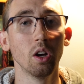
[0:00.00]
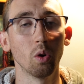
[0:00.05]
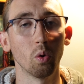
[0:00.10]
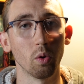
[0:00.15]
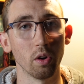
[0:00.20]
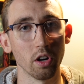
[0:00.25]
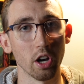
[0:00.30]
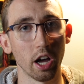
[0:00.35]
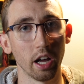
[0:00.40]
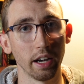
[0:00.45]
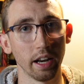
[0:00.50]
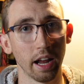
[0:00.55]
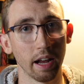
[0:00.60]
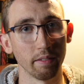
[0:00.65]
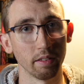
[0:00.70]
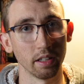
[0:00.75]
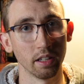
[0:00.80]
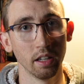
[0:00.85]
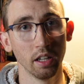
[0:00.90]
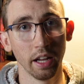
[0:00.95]
or not
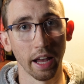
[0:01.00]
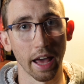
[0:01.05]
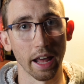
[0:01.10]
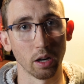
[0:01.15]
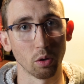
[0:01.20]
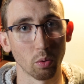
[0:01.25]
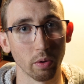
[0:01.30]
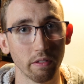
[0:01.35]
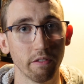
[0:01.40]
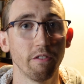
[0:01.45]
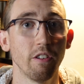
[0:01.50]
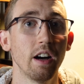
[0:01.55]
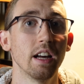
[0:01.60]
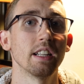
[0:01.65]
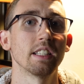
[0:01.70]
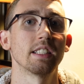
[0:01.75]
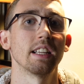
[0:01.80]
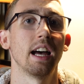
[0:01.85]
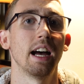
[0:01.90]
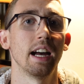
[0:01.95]
having adequate
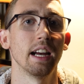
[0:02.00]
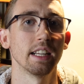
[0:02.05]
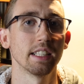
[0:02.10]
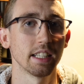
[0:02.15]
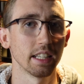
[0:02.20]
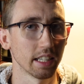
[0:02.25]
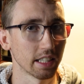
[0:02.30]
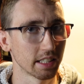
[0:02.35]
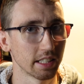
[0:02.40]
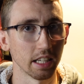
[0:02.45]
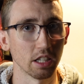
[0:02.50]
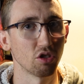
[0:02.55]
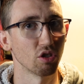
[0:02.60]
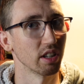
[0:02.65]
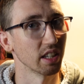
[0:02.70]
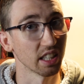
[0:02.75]
font size, etc.,